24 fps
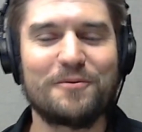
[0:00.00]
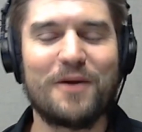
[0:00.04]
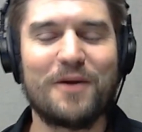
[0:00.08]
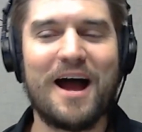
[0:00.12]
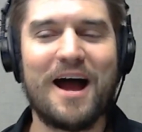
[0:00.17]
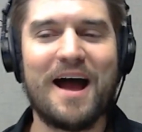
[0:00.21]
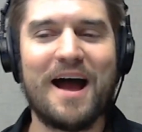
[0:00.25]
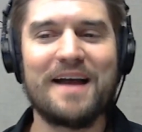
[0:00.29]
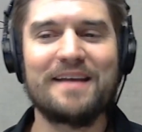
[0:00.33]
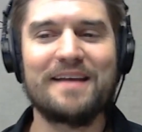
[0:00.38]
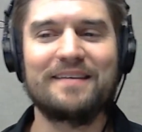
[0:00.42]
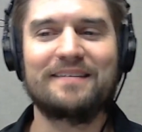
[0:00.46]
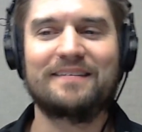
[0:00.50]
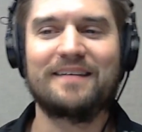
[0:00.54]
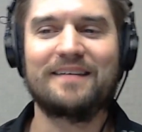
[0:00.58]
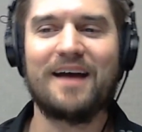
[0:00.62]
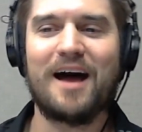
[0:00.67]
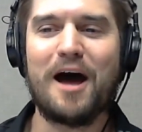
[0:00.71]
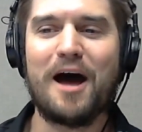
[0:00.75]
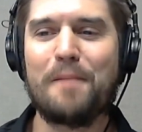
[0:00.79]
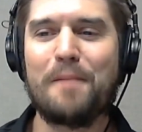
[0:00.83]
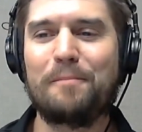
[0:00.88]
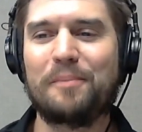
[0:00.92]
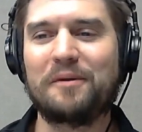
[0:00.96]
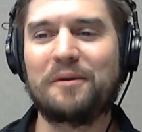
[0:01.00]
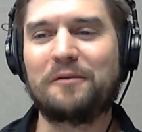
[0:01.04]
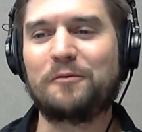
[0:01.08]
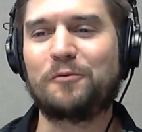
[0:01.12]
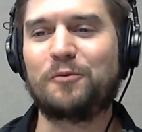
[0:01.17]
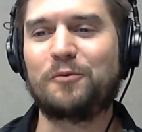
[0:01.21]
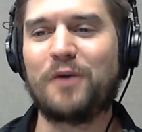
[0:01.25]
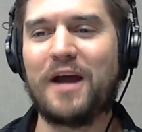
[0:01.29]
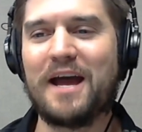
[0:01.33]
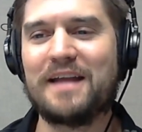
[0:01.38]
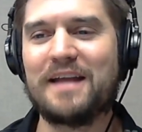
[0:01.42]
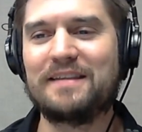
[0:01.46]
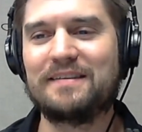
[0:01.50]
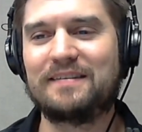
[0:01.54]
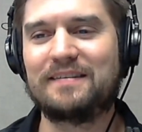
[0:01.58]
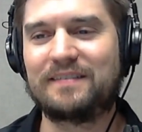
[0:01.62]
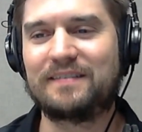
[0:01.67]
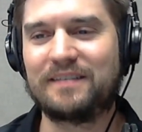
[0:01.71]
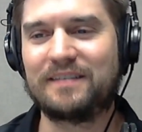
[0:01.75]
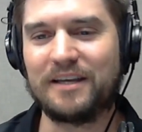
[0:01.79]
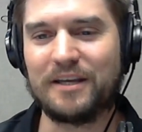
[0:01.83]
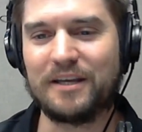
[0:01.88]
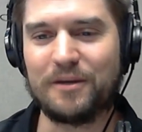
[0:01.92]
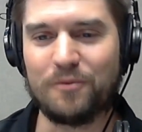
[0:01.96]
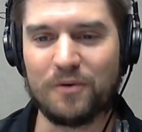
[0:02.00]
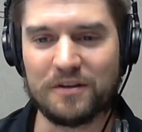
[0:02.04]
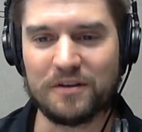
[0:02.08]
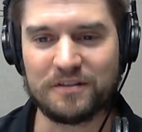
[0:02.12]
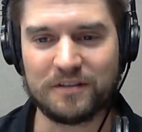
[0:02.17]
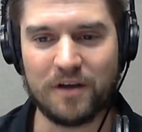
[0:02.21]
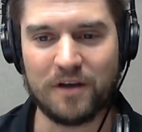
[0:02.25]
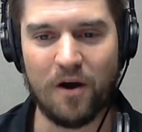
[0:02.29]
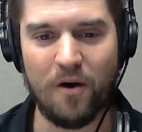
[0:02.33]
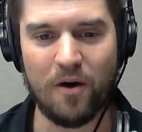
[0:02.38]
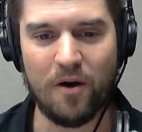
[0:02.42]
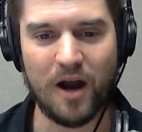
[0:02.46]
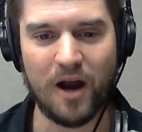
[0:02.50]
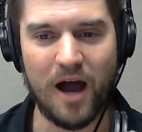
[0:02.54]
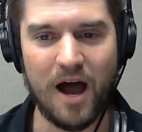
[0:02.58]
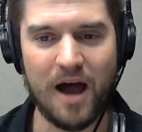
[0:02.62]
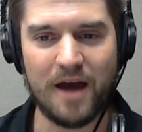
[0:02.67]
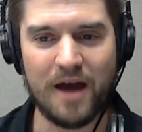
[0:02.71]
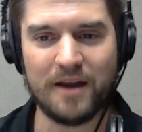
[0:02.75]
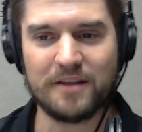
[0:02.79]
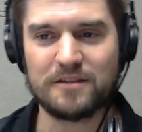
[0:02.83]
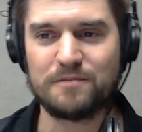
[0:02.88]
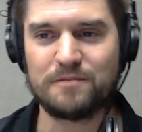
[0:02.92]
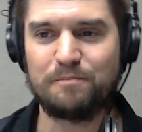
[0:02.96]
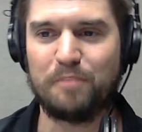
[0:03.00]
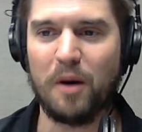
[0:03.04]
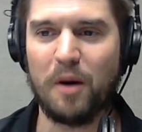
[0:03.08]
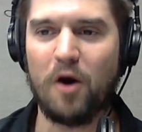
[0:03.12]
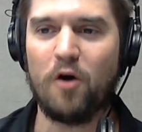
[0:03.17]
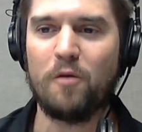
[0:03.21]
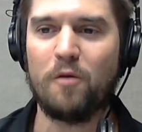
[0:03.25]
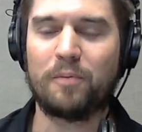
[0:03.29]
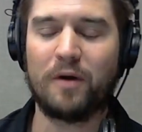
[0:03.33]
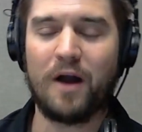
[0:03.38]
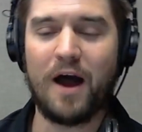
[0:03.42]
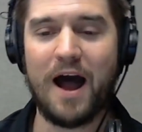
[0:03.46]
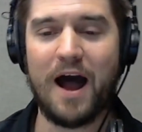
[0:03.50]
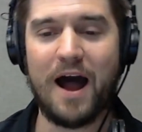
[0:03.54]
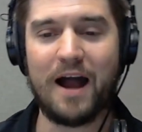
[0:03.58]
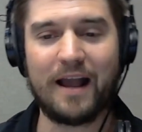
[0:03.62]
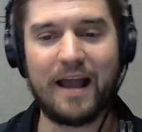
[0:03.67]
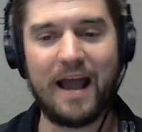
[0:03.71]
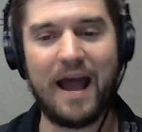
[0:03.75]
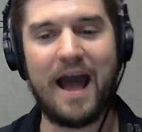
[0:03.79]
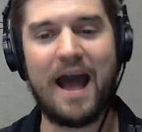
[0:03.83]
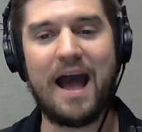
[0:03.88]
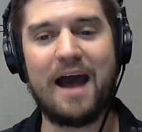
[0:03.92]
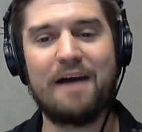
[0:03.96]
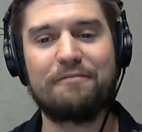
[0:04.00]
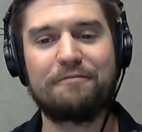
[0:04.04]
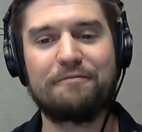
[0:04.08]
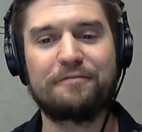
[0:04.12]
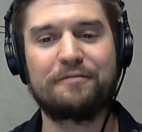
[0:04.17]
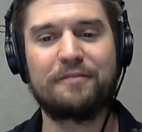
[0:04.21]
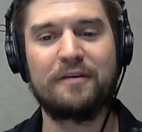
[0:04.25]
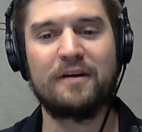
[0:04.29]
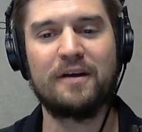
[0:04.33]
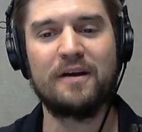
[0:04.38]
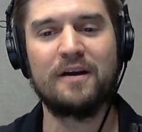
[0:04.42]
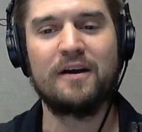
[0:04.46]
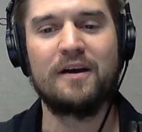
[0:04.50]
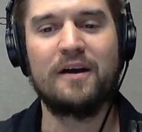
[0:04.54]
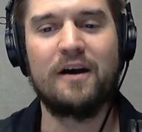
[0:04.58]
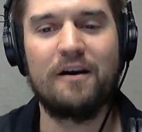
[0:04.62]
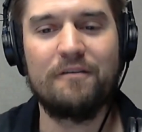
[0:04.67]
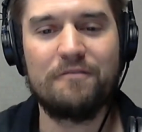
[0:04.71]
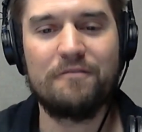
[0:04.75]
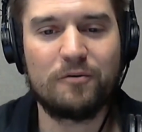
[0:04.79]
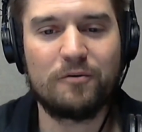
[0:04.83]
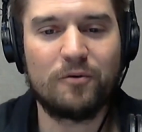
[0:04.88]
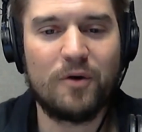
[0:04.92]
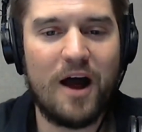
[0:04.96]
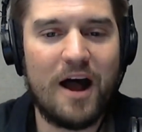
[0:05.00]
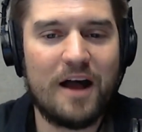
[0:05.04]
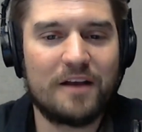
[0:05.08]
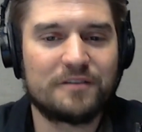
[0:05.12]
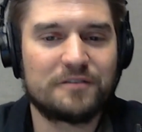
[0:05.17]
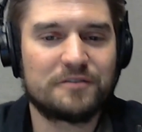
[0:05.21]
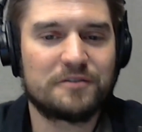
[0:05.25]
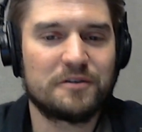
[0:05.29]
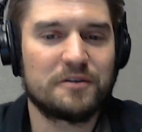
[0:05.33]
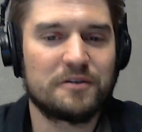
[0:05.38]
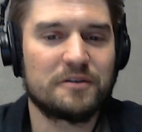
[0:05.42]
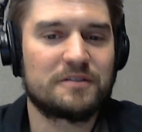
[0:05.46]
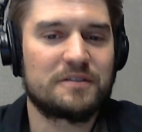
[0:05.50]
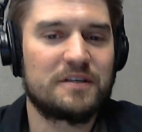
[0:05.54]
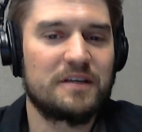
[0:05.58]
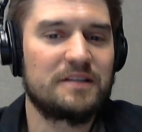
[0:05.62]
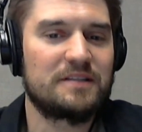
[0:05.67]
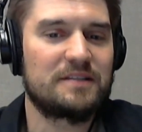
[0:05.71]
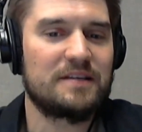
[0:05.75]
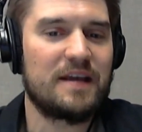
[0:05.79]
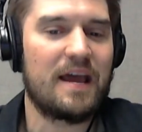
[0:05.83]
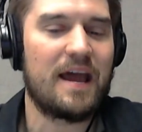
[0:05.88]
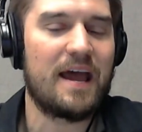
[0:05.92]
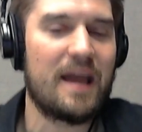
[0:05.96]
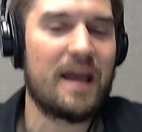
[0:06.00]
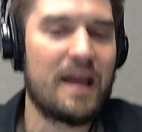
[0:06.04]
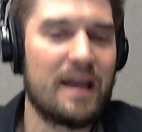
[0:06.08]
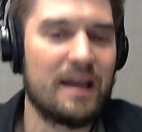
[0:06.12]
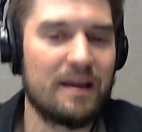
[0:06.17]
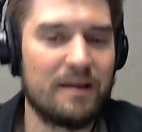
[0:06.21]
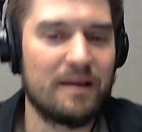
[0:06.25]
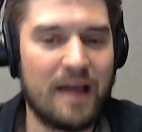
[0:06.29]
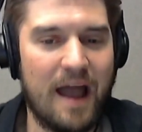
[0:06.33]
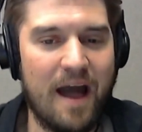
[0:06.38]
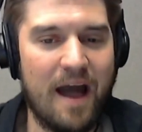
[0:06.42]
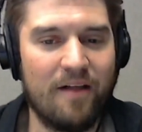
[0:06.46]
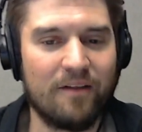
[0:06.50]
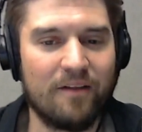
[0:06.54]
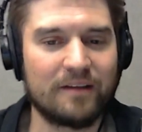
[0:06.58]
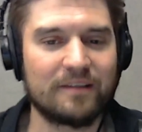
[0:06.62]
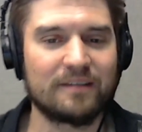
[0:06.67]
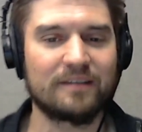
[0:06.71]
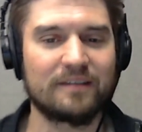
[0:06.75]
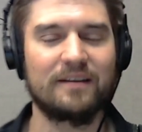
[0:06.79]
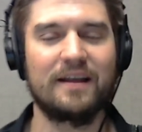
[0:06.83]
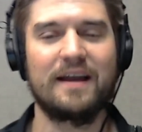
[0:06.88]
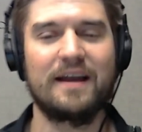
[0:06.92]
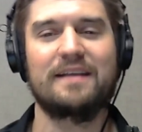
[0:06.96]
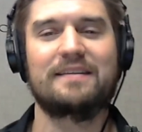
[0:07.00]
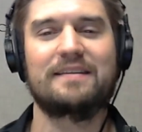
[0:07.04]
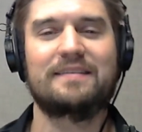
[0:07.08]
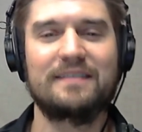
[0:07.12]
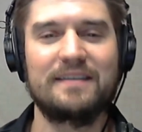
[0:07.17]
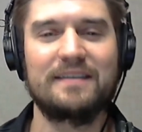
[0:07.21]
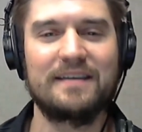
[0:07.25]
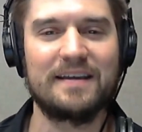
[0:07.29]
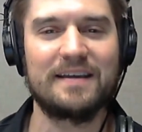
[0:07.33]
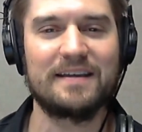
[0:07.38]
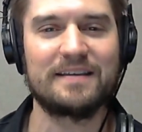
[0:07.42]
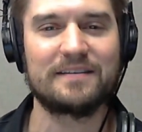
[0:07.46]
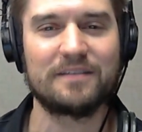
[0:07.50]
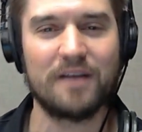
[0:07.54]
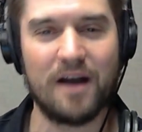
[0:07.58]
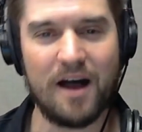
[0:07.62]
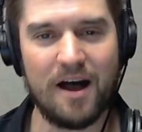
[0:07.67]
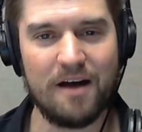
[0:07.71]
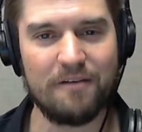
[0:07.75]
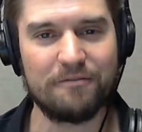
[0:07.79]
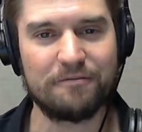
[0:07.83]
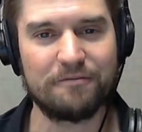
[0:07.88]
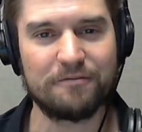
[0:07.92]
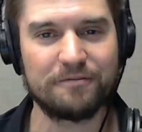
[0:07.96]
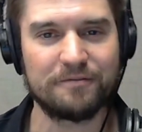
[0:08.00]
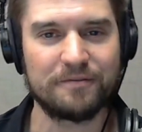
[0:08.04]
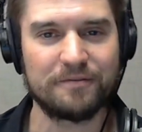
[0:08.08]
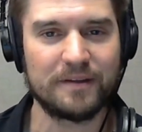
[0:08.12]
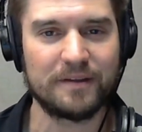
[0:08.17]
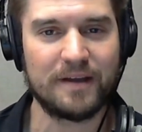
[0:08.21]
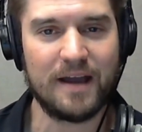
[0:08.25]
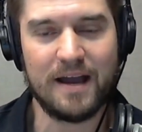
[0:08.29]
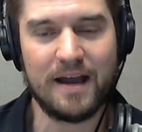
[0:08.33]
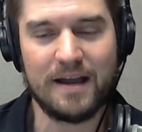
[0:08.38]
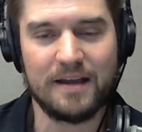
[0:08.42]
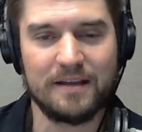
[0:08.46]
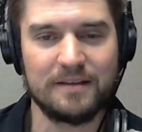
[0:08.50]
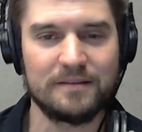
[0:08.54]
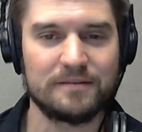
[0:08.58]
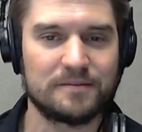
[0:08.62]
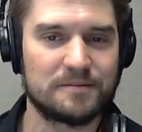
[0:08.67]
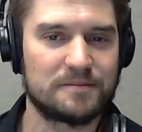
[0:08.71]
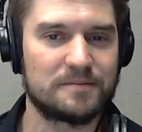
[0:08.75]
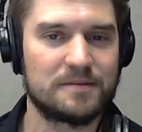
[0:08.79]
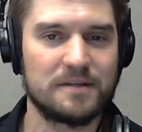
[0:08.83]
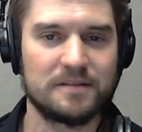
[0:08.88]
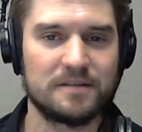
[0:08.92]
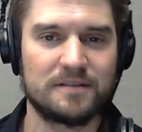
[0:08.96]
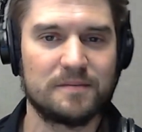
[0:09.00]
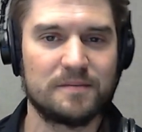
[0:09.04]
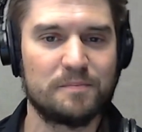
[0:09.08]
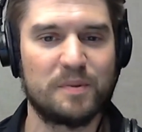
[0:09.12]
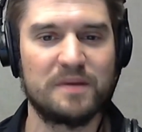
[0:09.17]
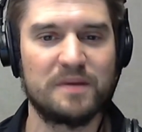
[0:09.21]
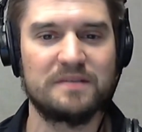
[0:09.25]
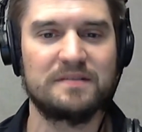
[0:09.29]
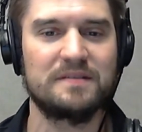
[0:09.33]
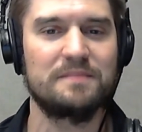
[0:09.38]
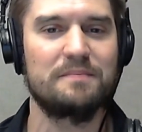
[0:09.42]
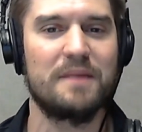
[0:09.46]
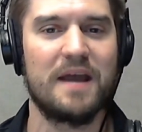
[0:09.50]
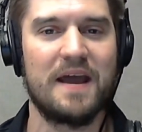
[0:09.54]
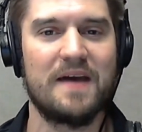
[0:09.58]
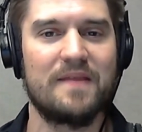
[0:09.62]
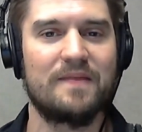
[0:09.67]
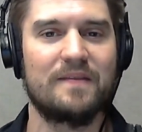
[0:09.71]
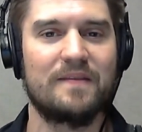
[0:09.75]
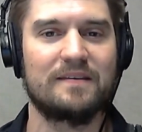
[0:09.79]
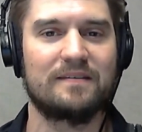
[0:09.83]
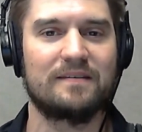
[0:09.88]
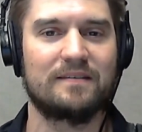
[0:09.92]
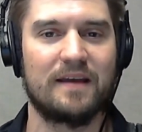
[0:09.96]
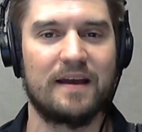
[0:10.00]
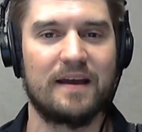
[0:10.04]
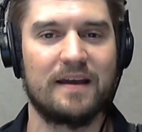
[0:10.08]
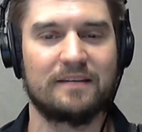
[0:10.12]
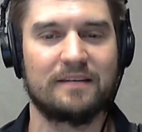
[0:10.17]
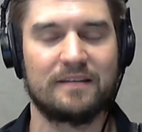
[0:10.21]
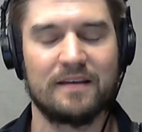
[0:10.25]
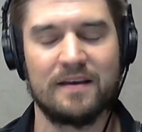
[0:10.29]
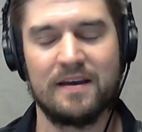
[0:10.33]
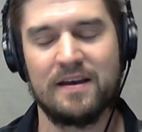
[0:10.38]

Rise up, Red Sea. What's going on? It's Bo Brack, half of the roster today. Alex Clancy is off. The guy's just a busy man these days.